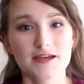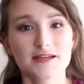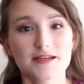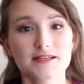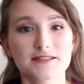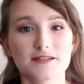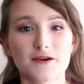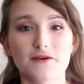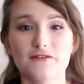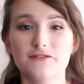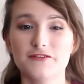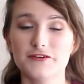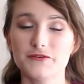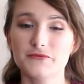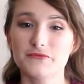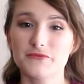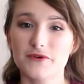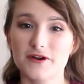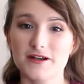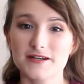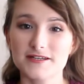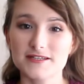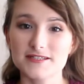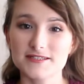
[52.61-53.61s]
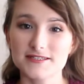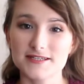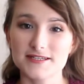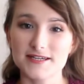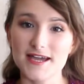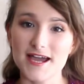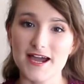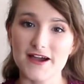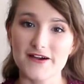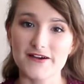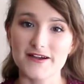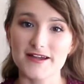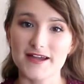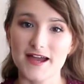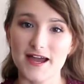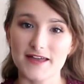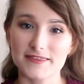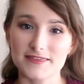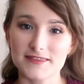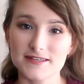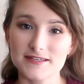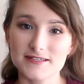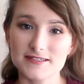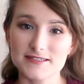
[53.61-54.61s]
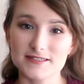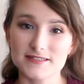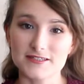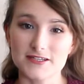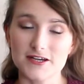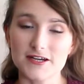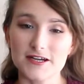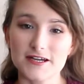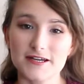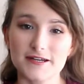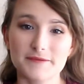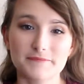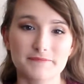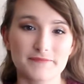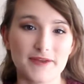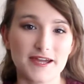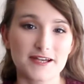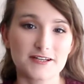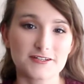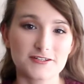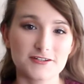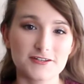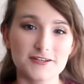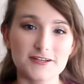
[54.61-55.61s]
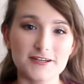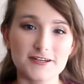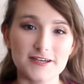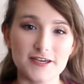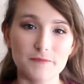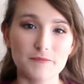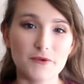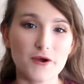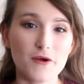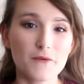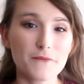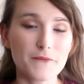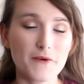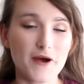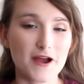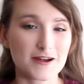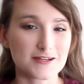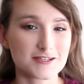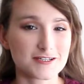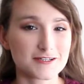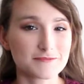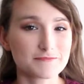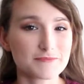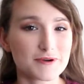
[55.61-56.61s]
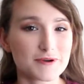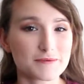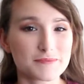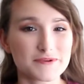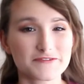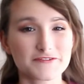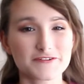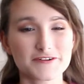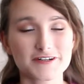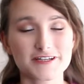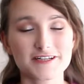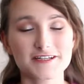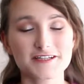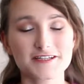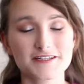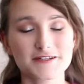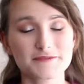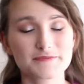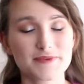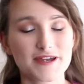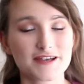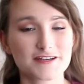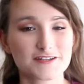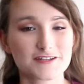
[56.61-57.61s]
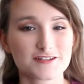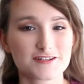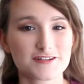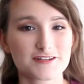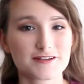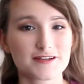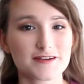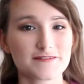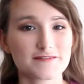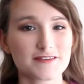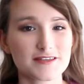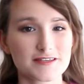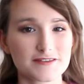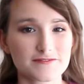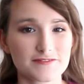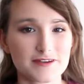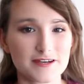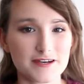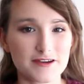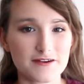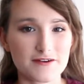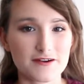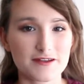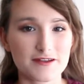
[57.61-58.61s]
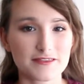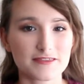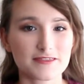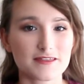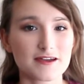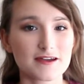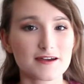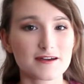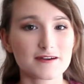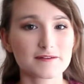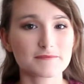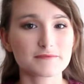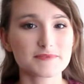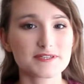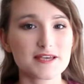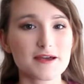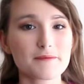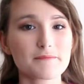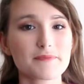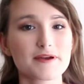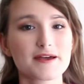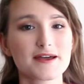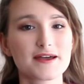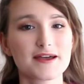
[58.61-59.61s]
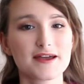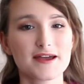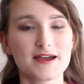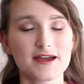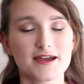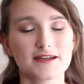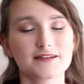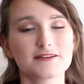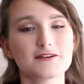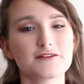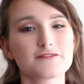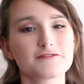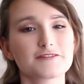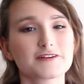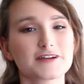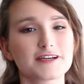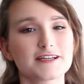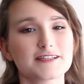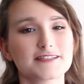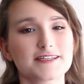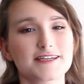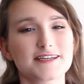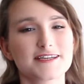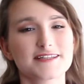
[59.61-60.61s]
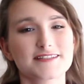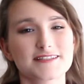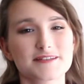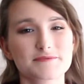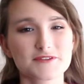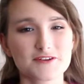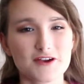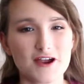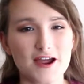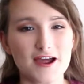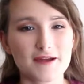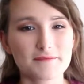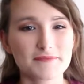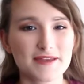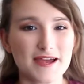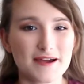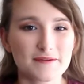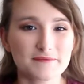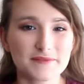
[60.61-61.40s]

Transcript: So if you want to see how I got this look, make sure you keep on watching, but before you do, make sure you give this video a thumbs up and don't forget to hit subscribe down